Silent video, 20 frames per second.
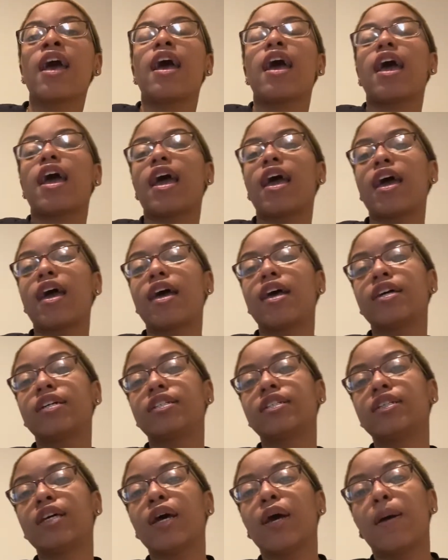
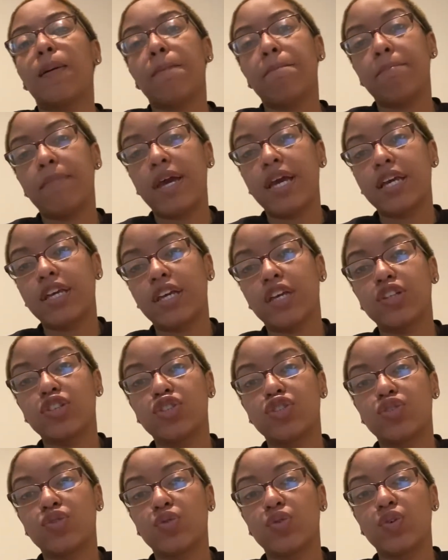and making
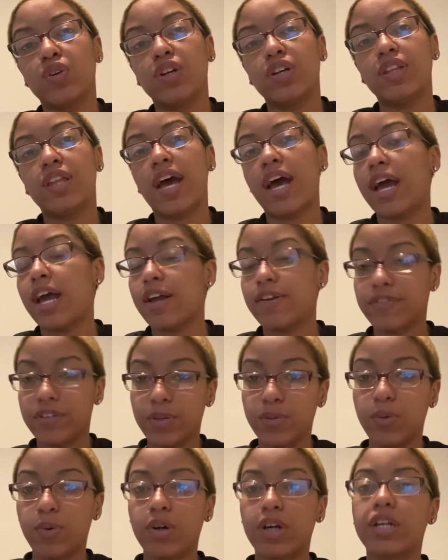sure that
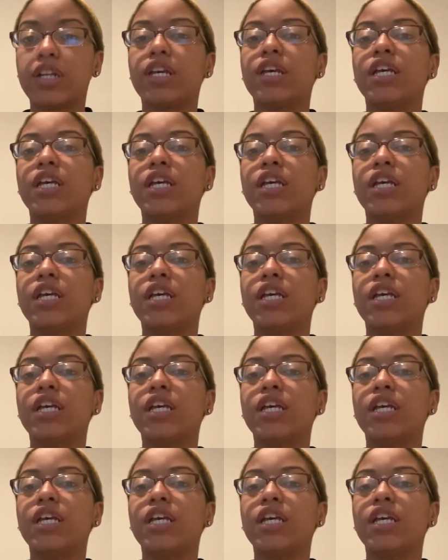everyone